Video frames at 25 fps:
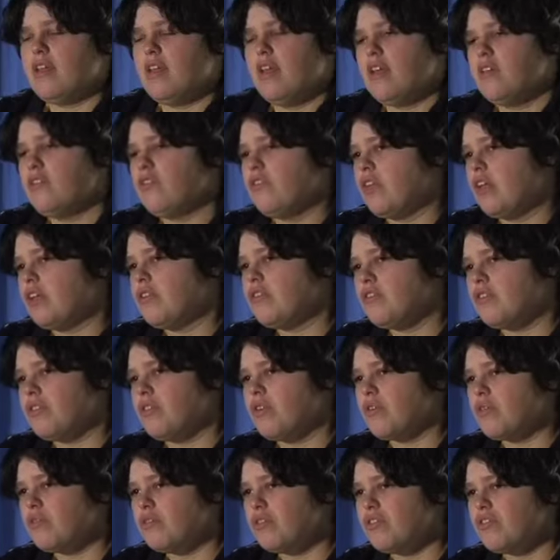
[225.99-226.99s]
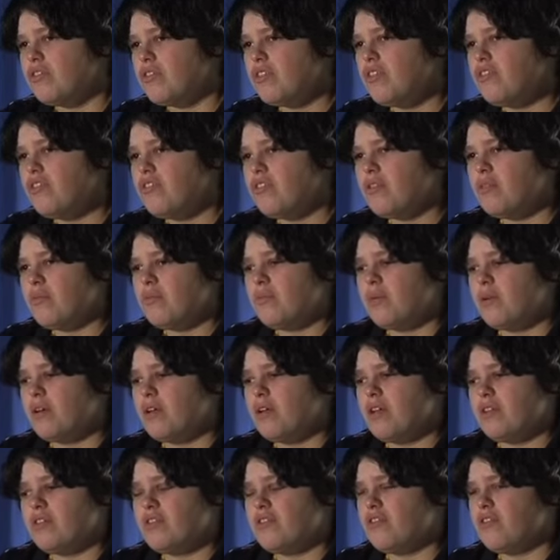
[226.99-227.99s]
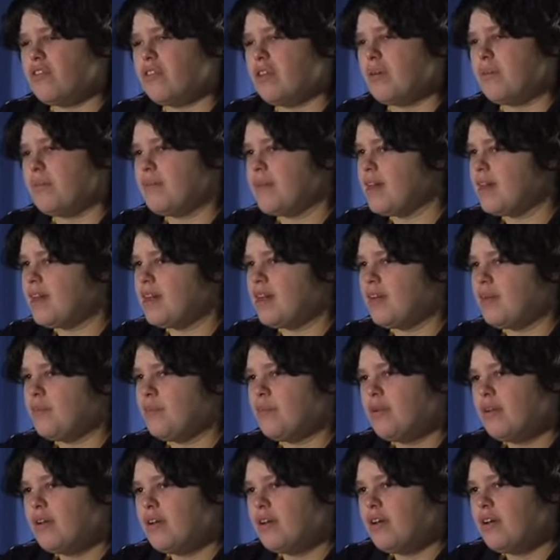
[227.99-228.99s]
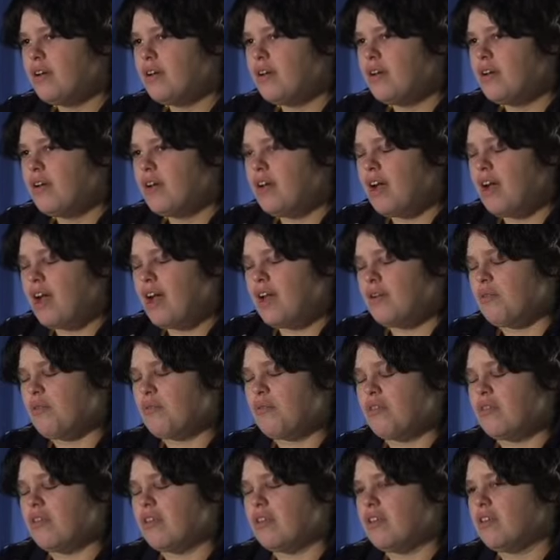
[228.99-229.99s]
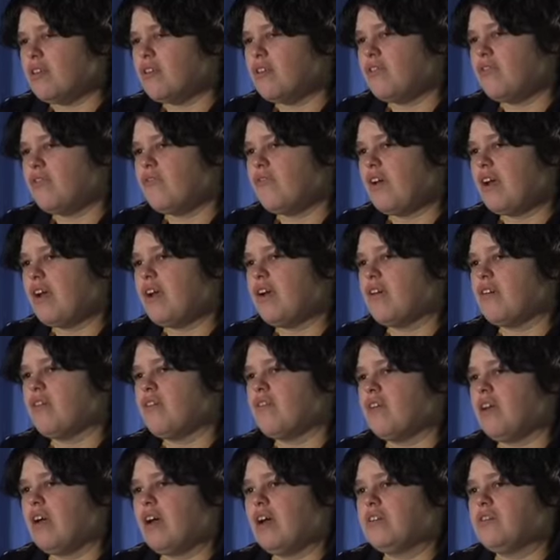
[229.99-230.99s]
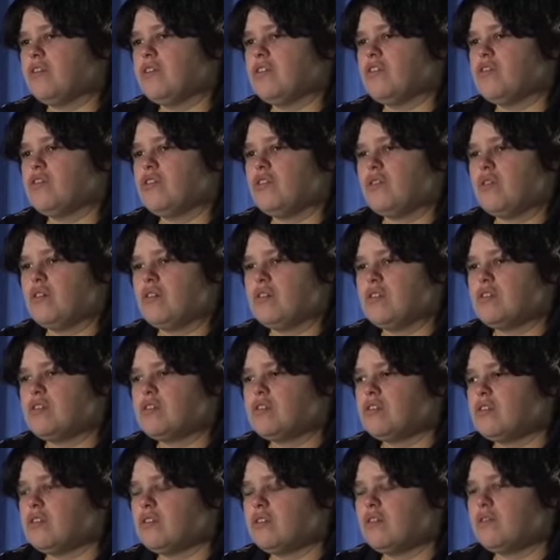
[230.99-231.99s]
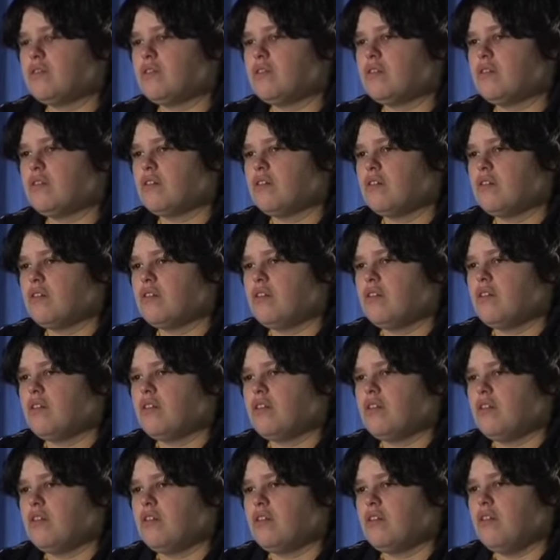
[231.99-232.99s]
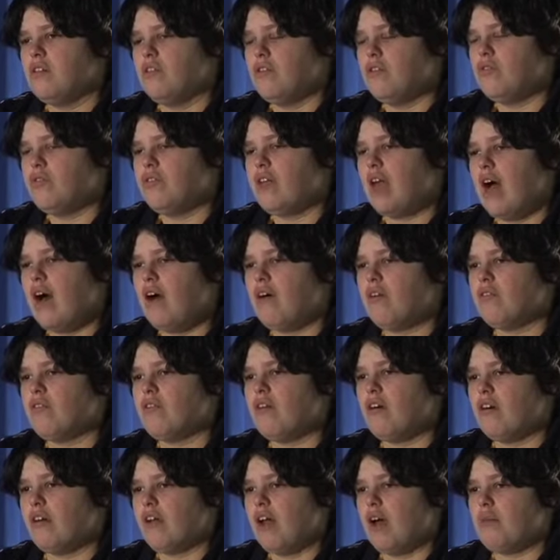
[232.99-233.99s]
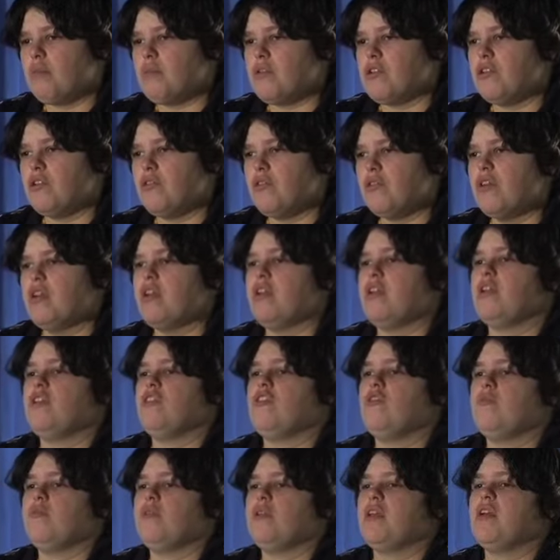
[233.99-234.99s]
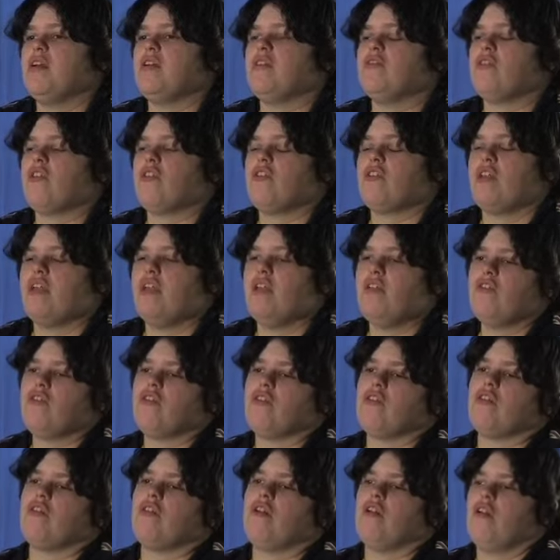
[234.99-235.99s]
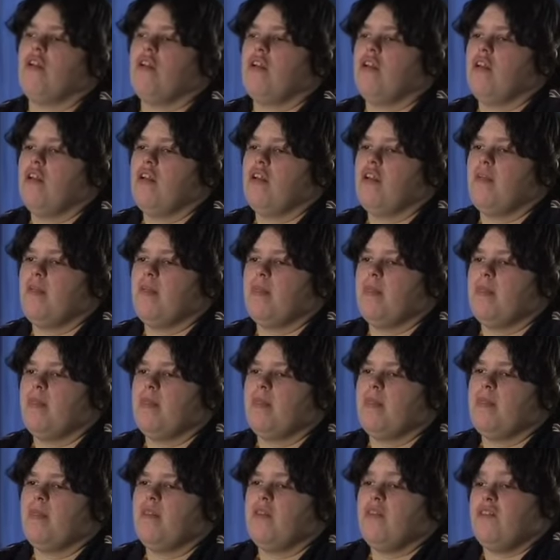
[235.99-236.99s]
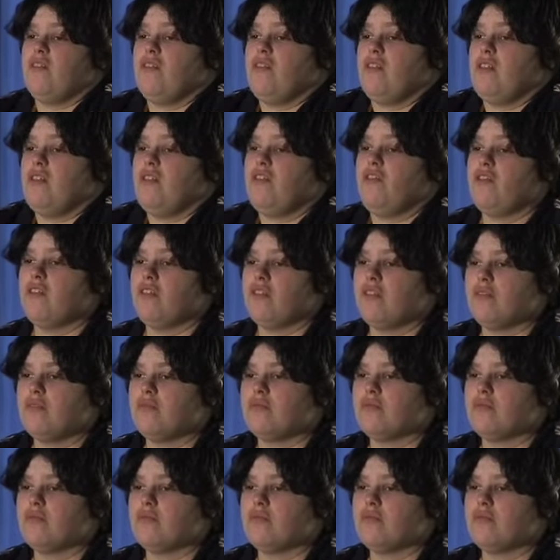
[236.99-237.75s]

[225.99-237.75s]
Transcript: yes, that's their own decision, but at the same time, I don't think it's fair to us as students to lose out on opportunities because our teacher isn't teaching.